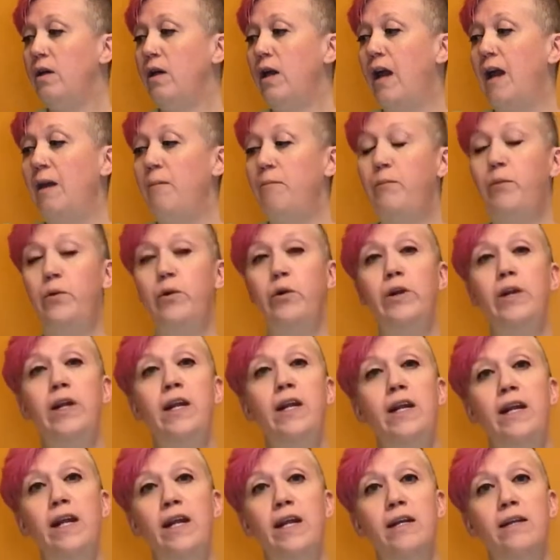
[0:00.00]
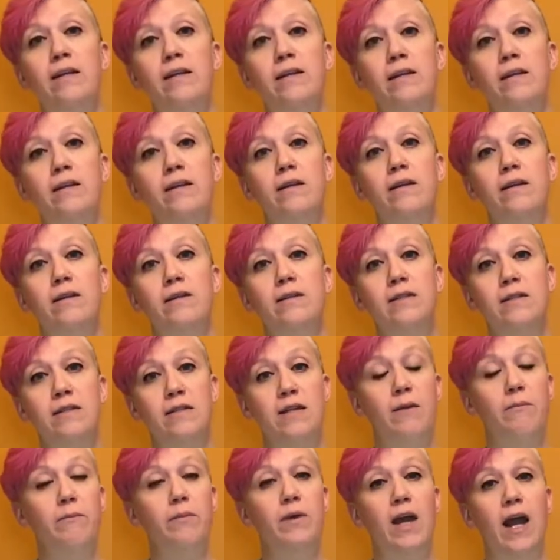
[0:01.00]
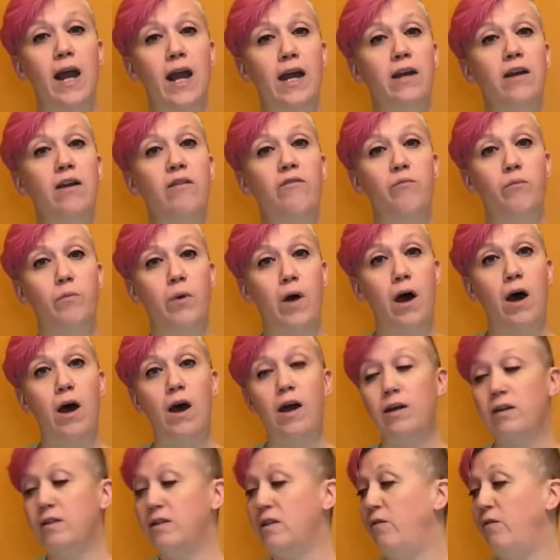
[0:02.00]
and put it in some kind of box.